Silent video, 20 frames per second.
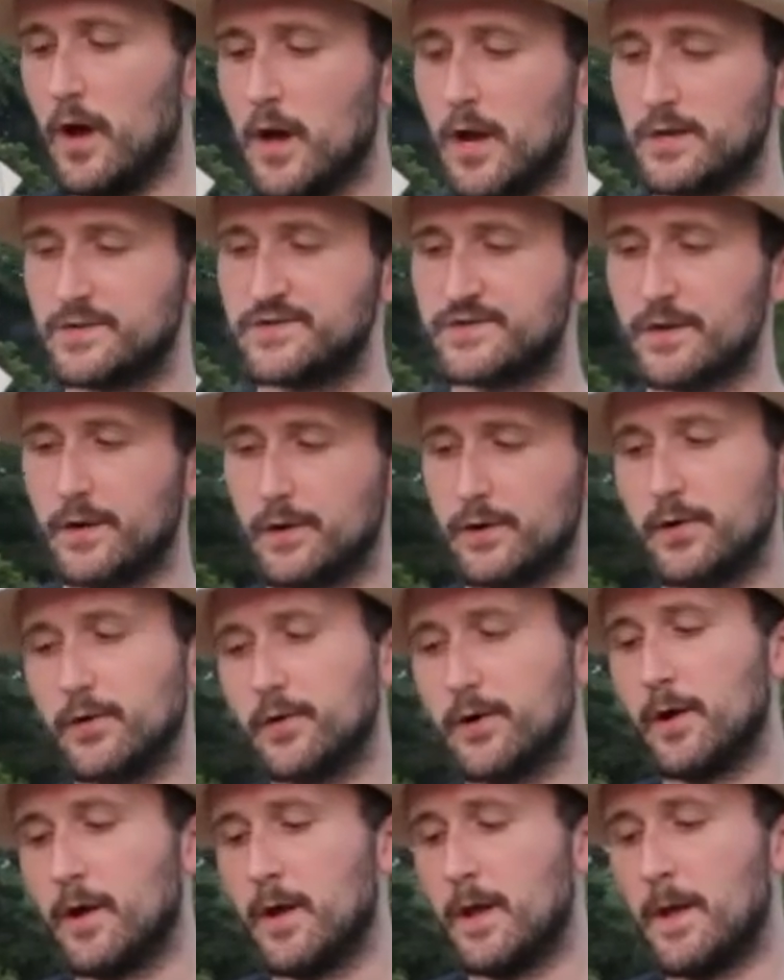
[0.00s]

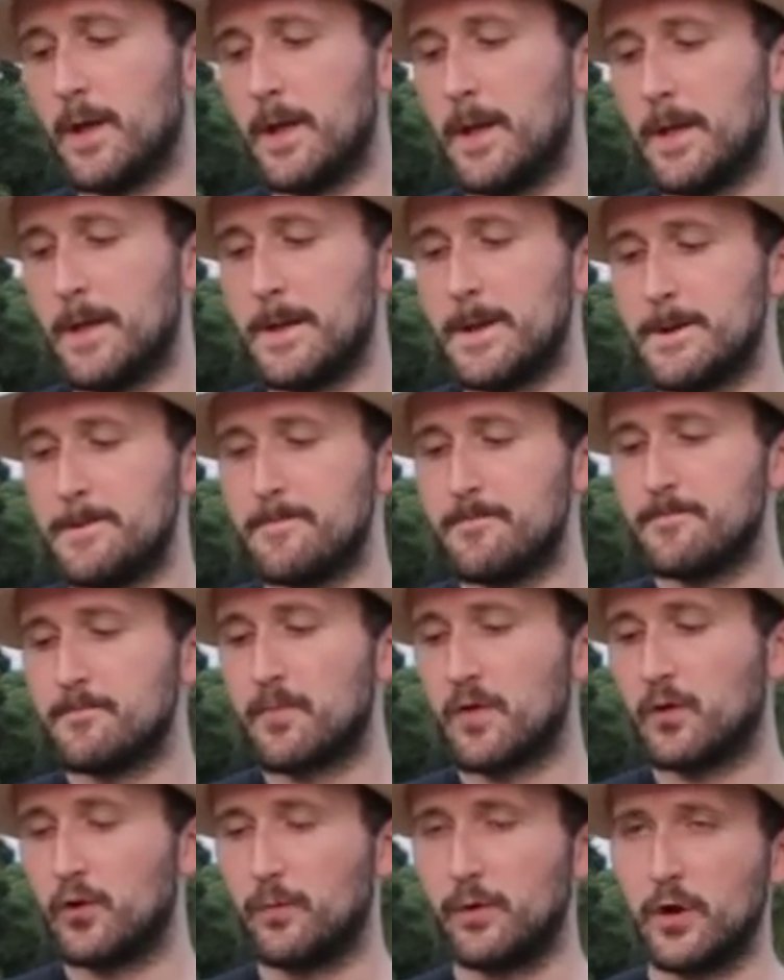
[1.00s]
So
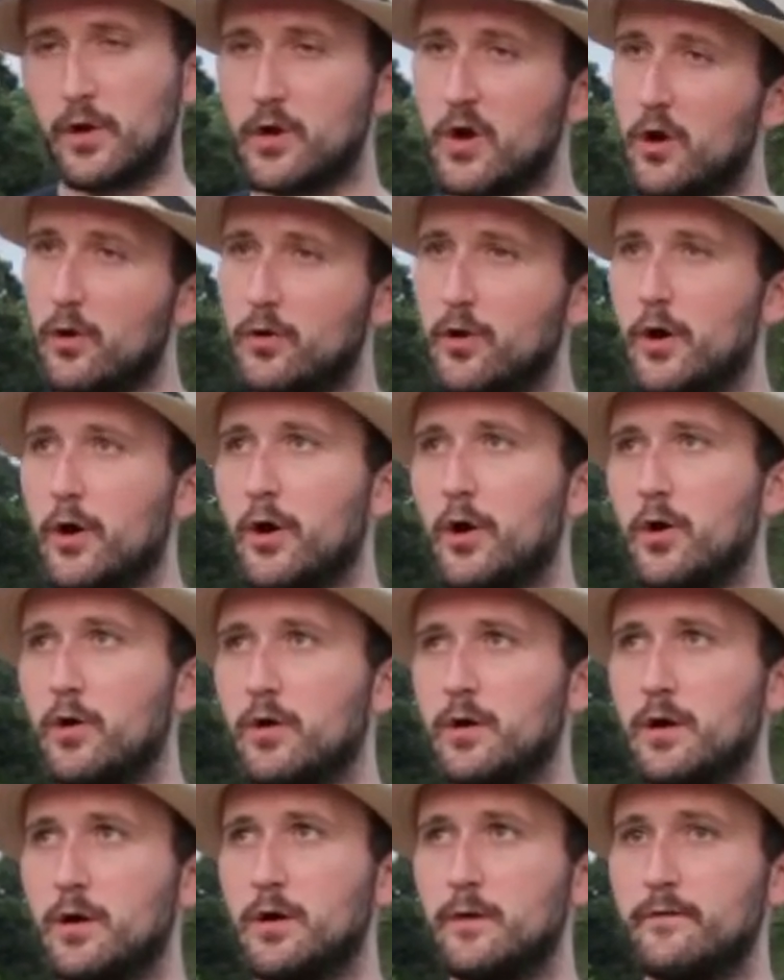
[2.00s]
a little bit of
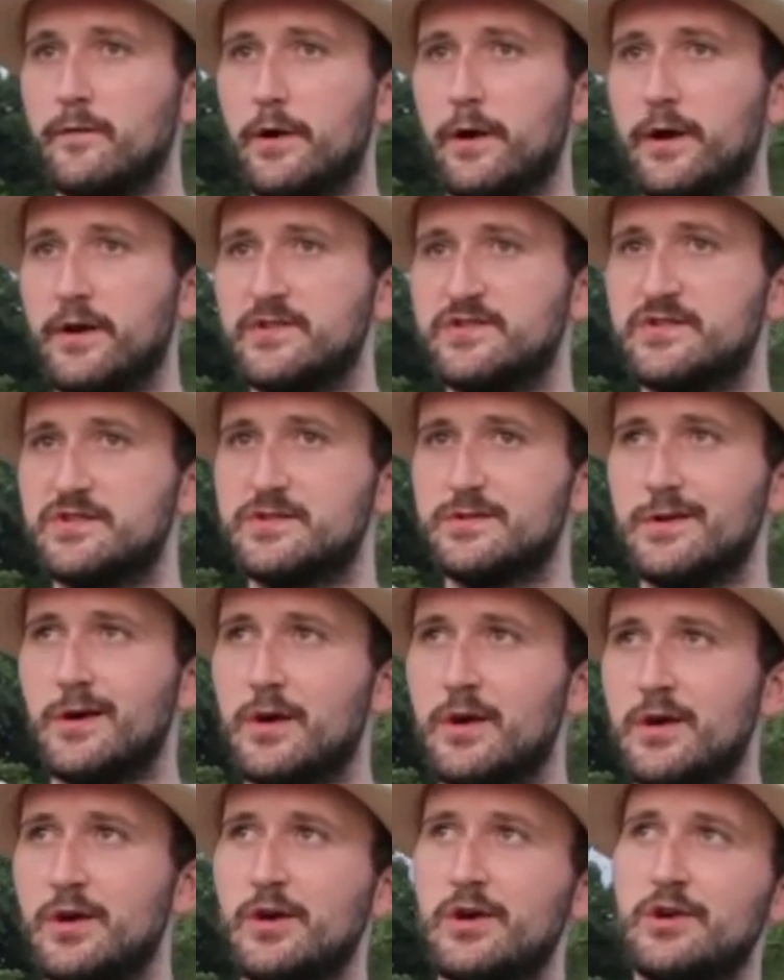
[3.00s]
cocoa, very
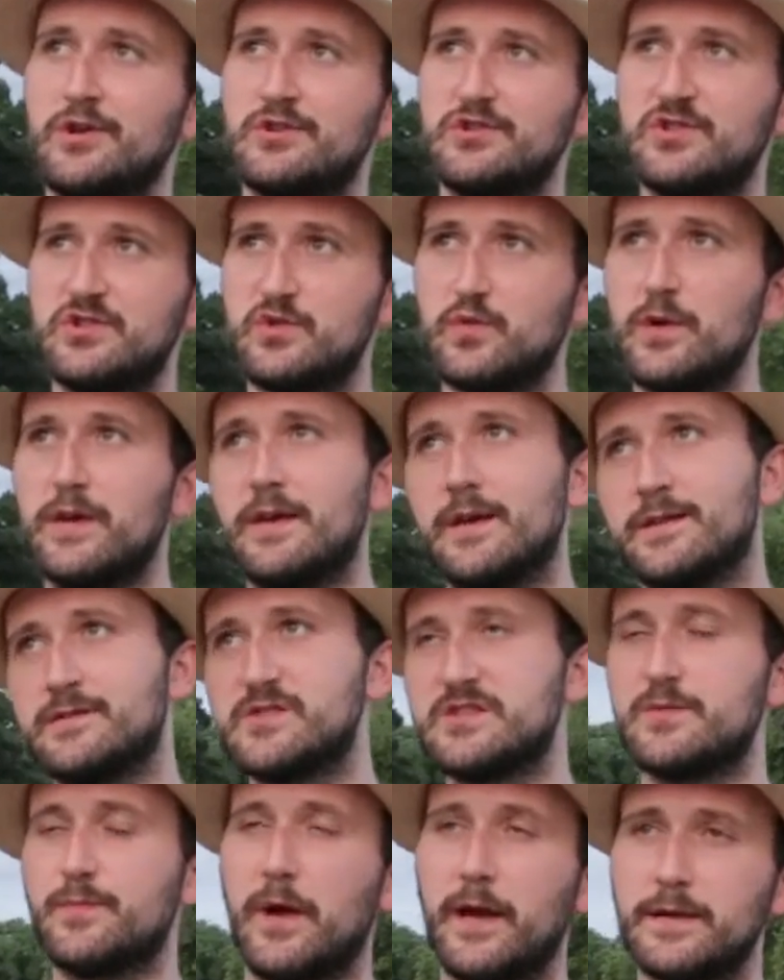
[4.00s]
sweet and
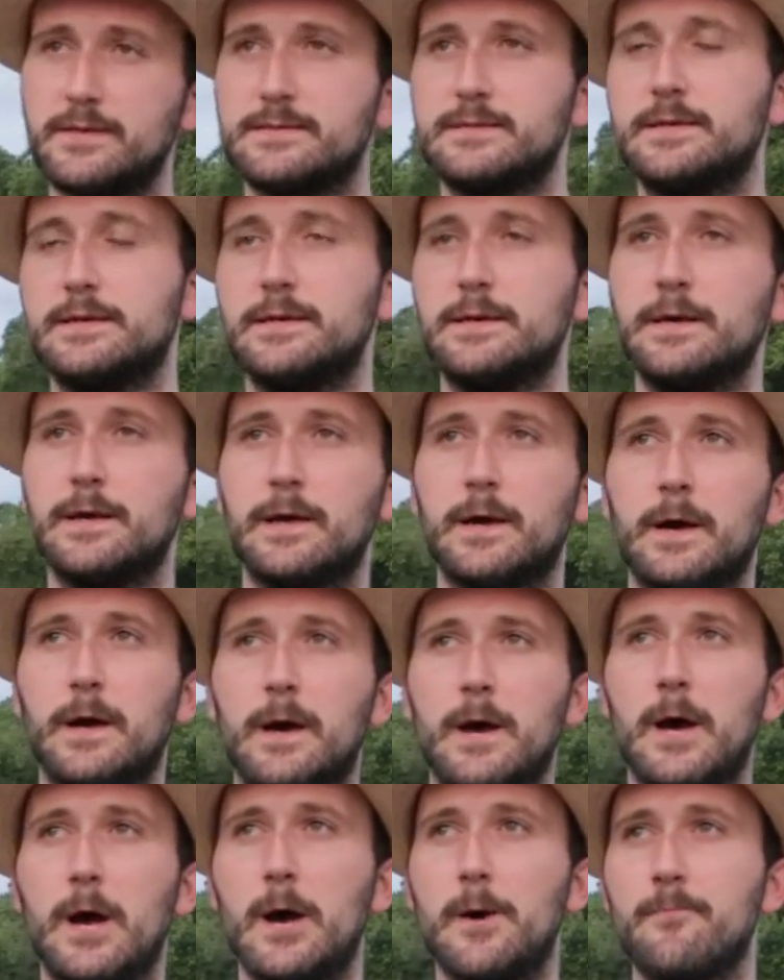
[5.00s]
spicy.
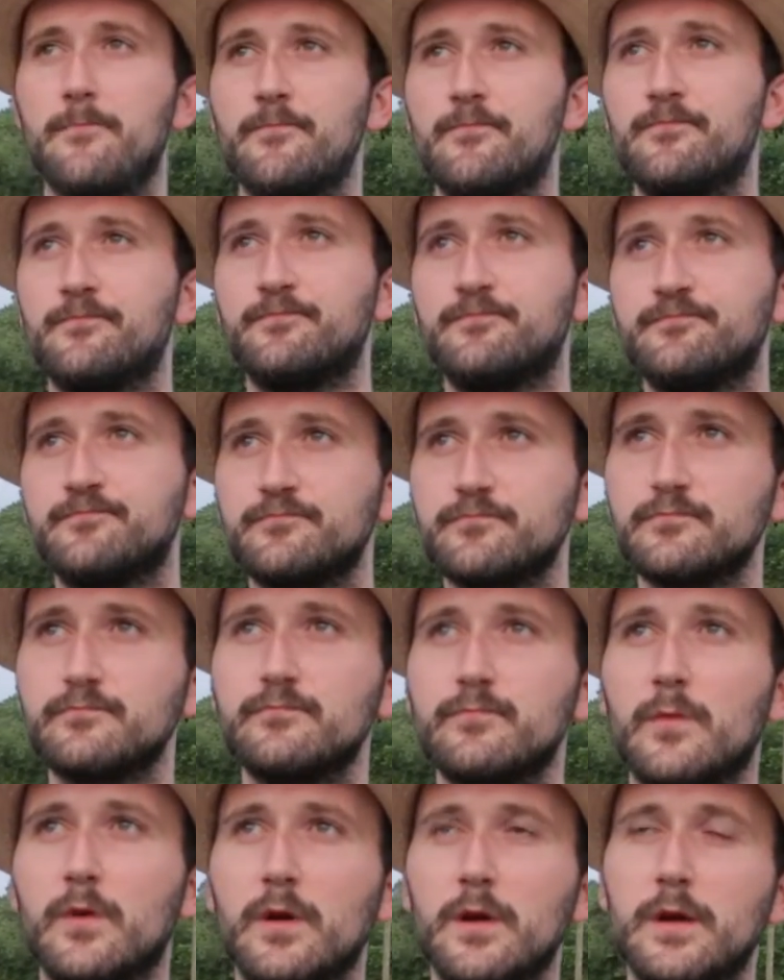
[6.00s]

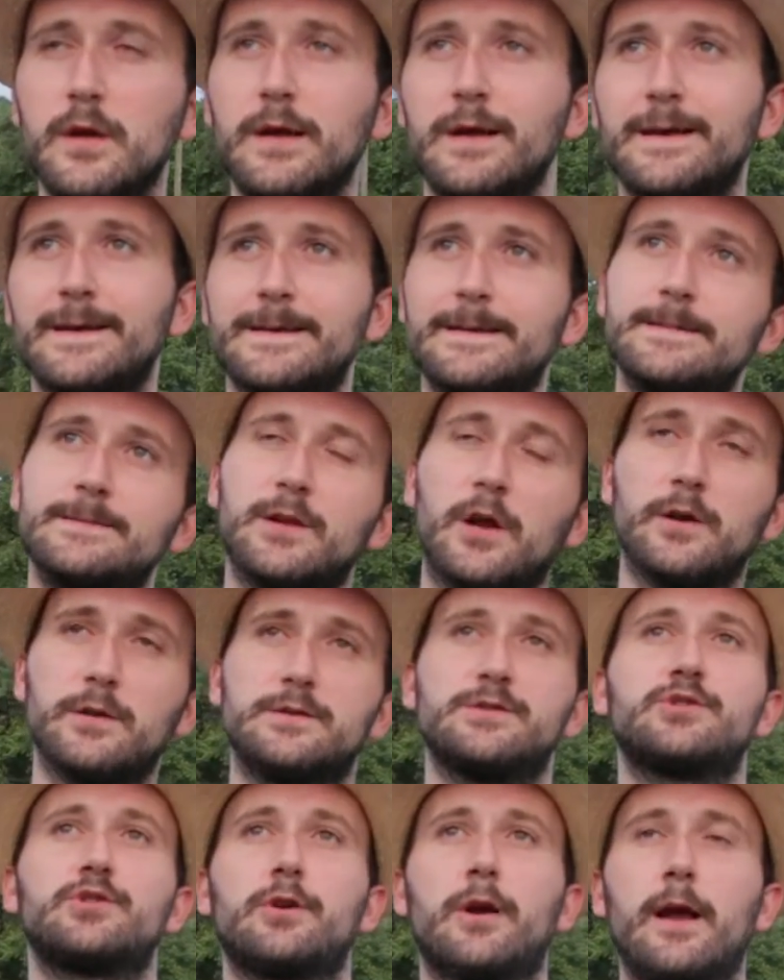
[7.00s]
It's hard to
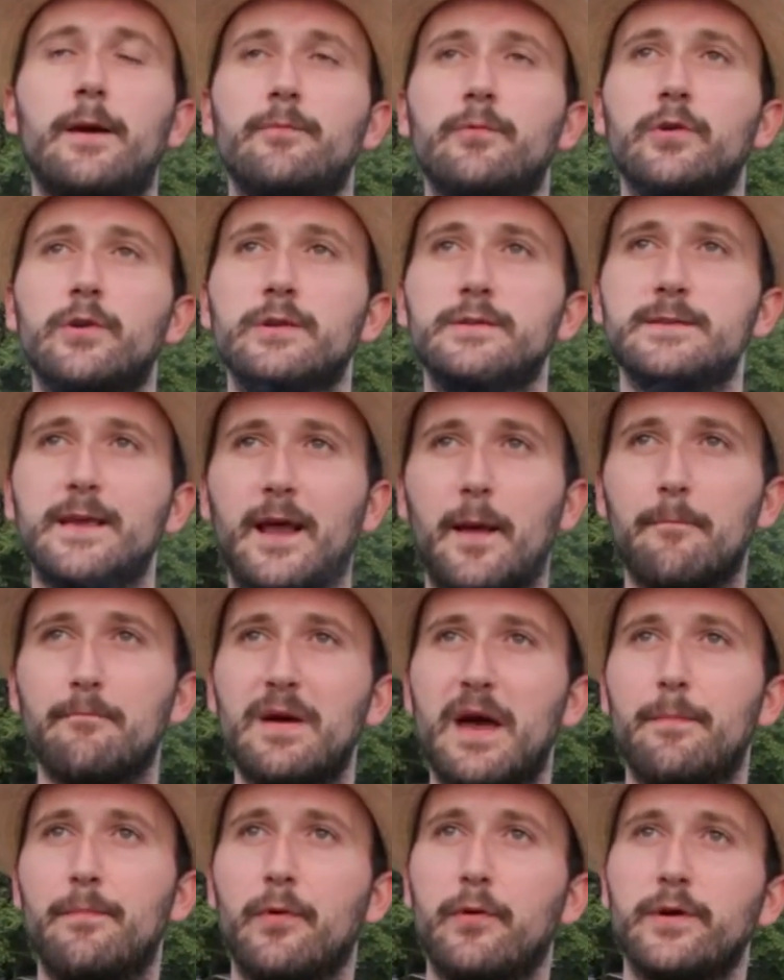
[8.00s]
describe really. It's like a
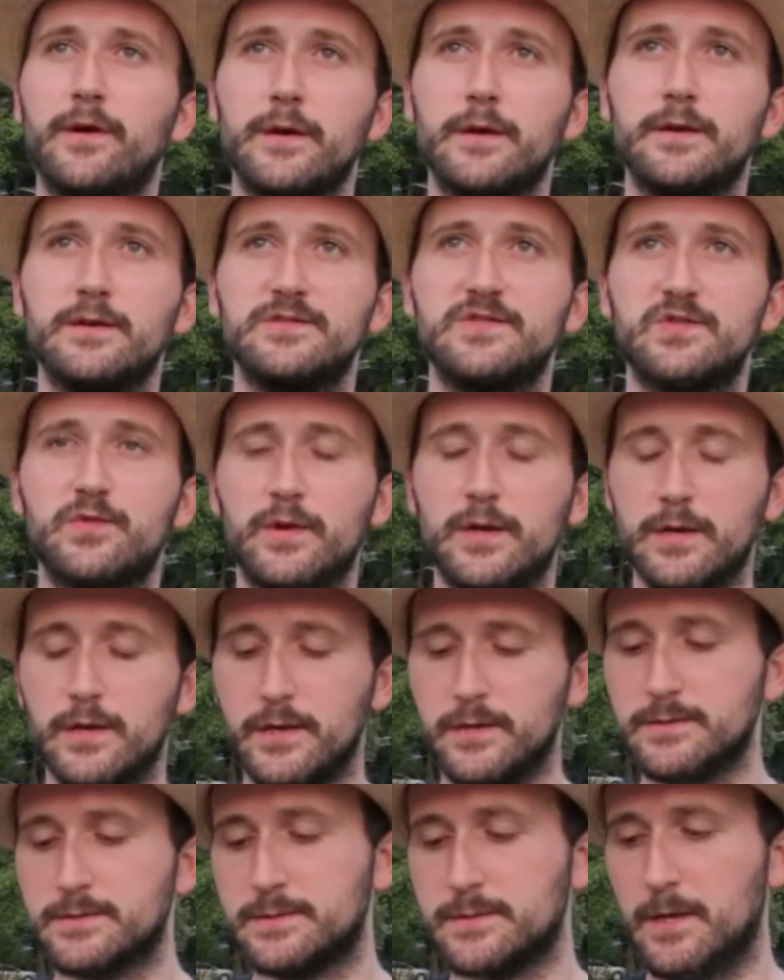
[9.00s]
peppery
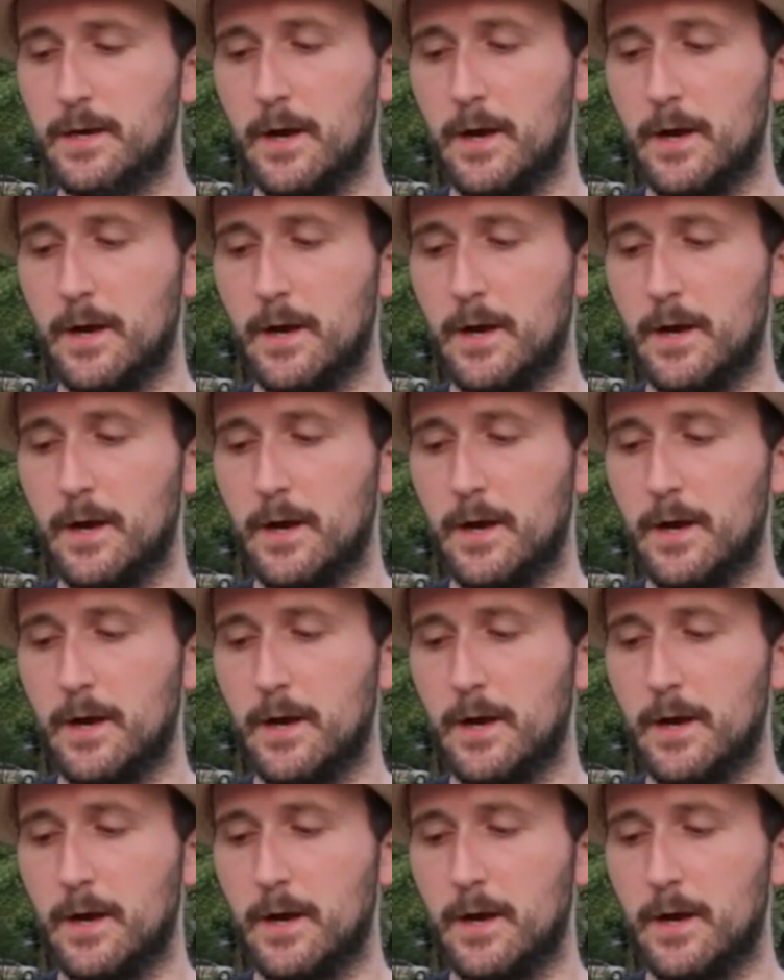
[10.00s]
sweetness.